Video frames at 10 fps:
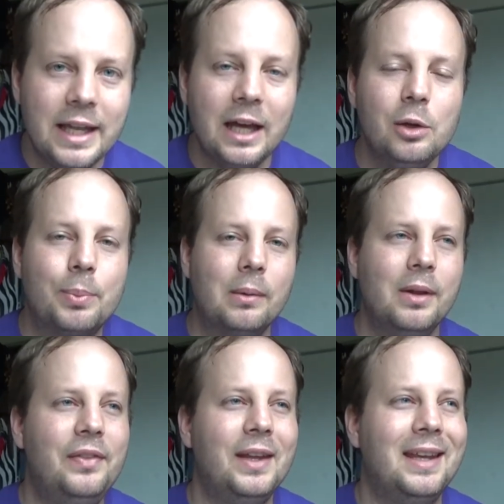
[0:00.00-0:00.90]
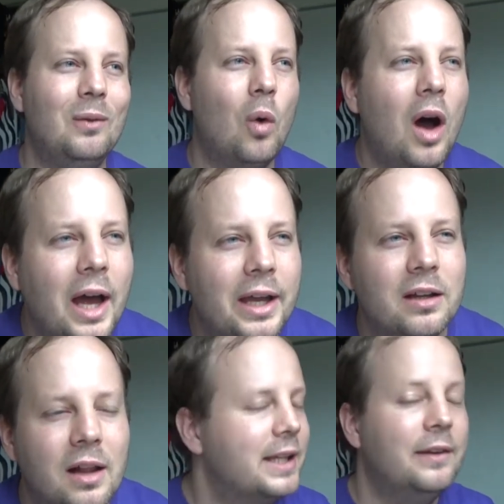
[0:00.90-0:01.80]
Now you're probably thinking why?
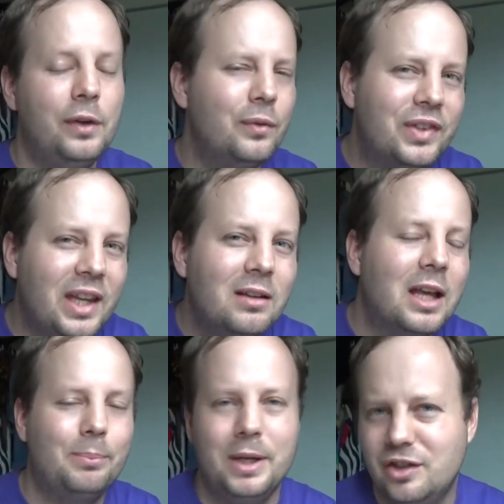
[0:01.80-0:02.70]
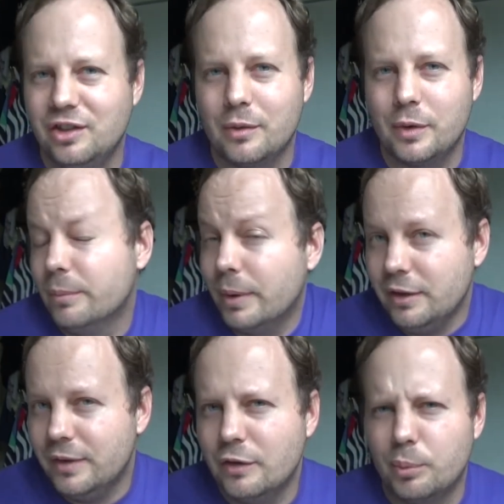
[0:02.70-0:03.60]
Like if you've seen like pictures of it but
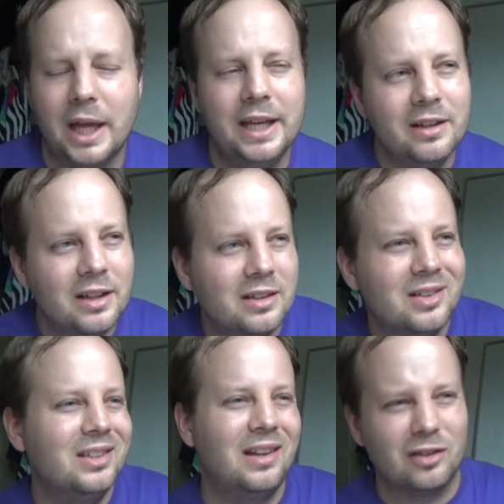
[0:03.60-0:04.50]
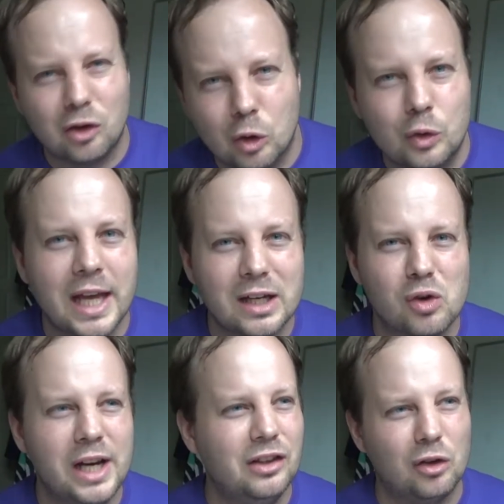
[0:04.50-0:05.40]
you've never played it, it, doesn't look that
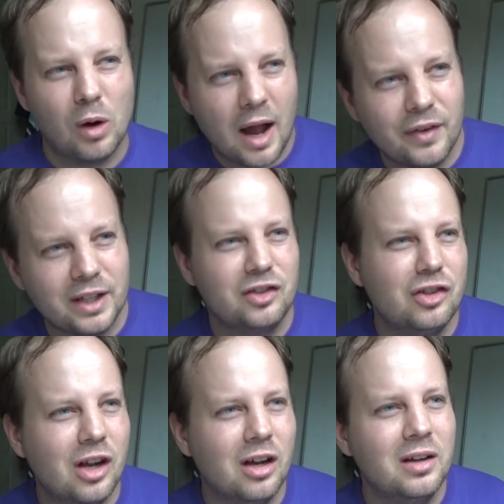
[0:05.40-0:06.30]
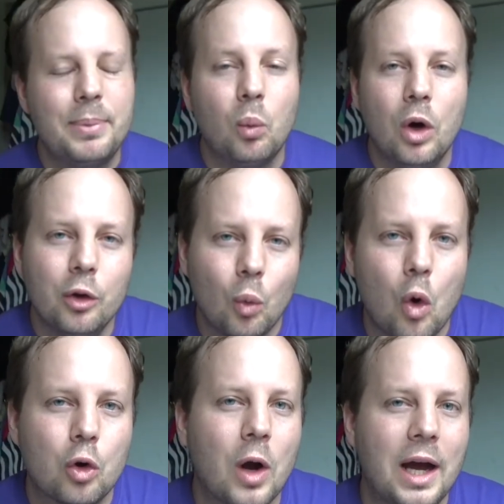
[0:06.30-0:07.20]
great, the graphics, you know. But World World of
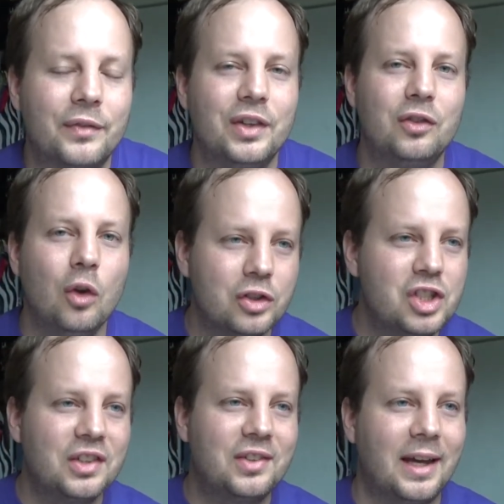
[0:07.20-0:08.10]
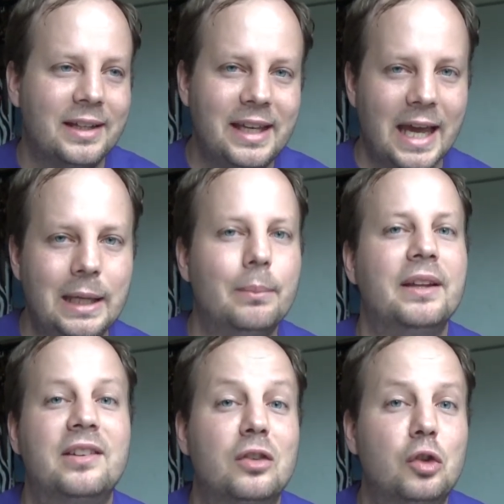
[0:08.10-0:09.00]
Warcraft is not just a game,
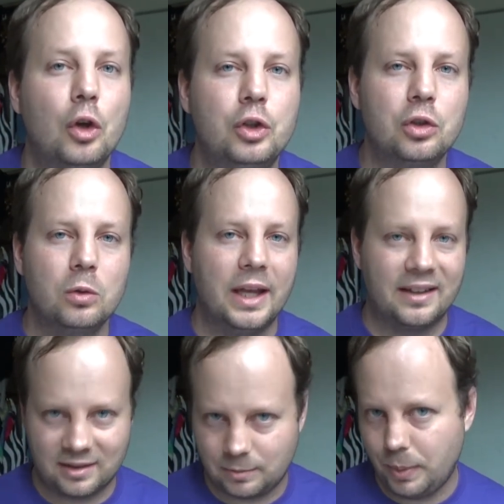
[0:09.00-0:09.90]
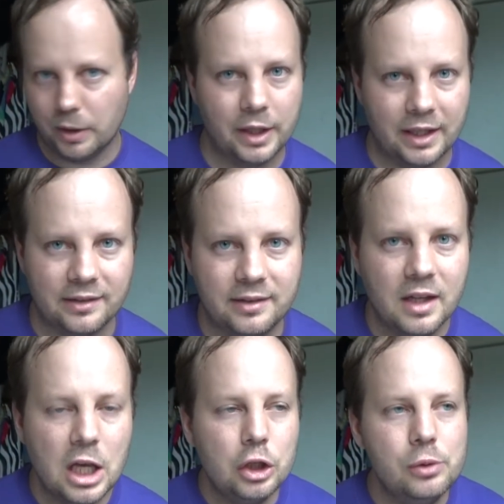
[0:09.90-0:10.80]
it's a social experience.
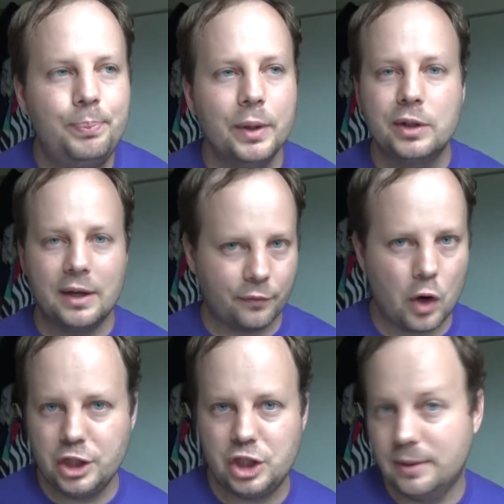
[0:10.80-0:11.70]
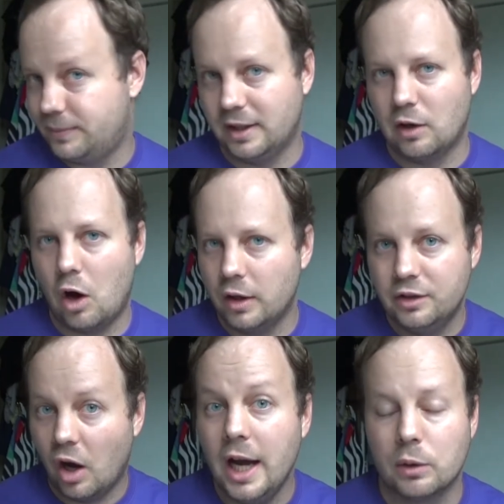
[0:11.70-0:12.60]
You build up friendships and
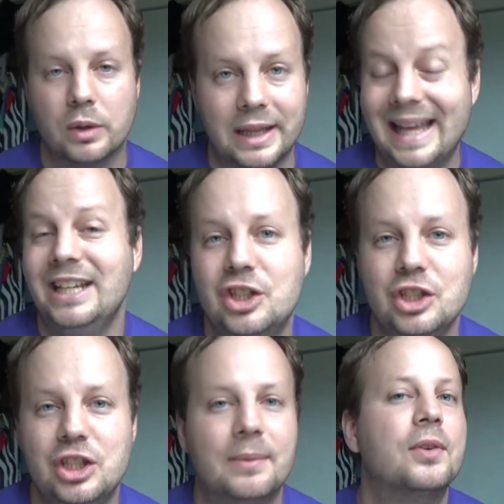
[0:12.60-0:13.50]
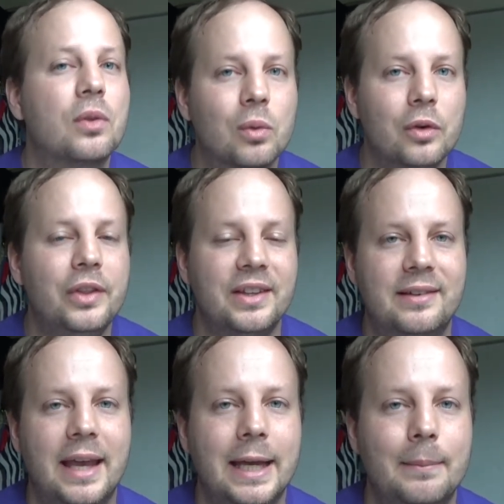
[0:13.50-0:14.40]
entire relationships through this
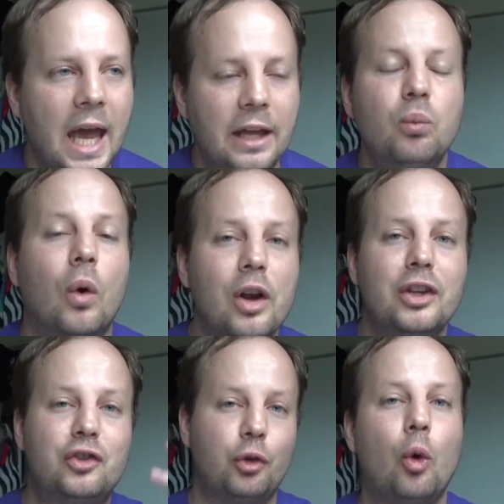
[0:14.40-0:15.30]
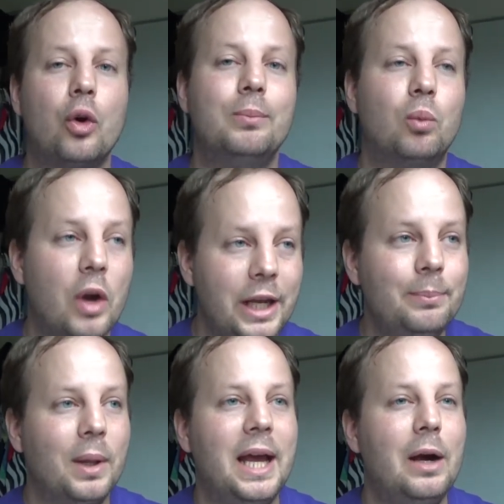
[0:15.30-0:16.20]
game. And what I saw in Ready
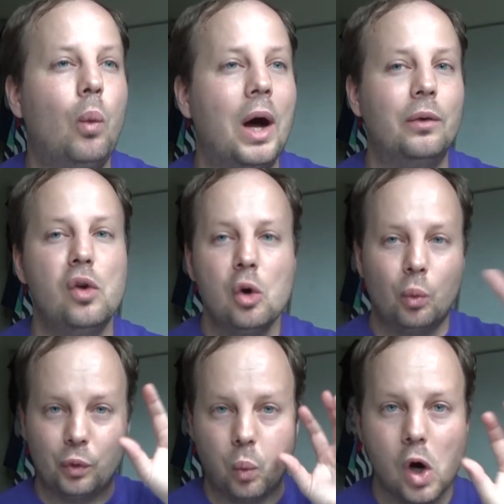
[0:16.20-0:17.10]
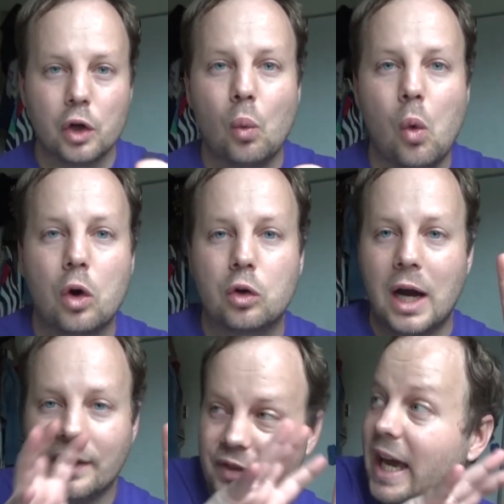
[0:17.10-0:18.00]
Player One was World of
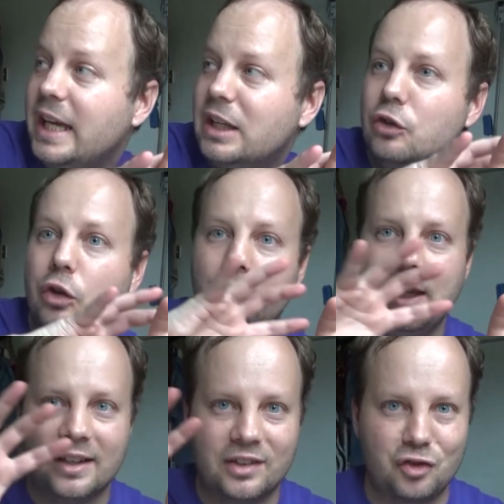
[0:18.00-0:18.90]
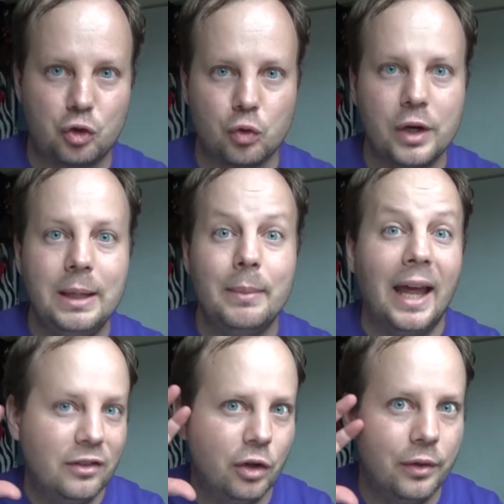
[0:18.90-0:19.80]
Warcraft taken to the extreme
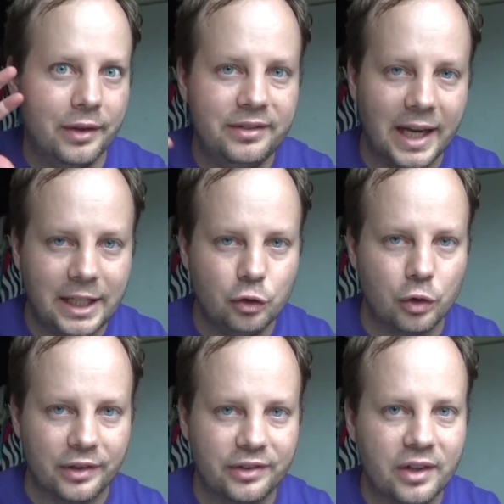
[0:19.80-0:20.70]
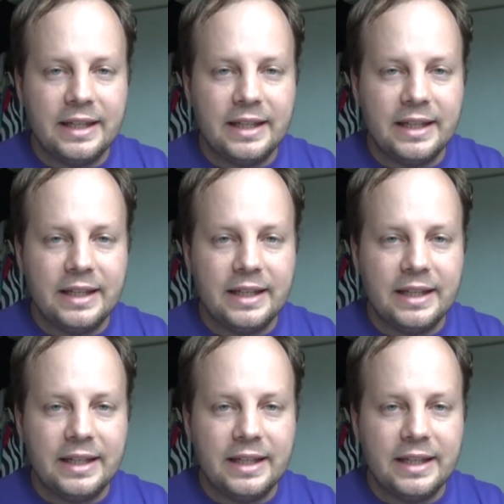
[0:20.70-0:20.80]
and to the dangerous.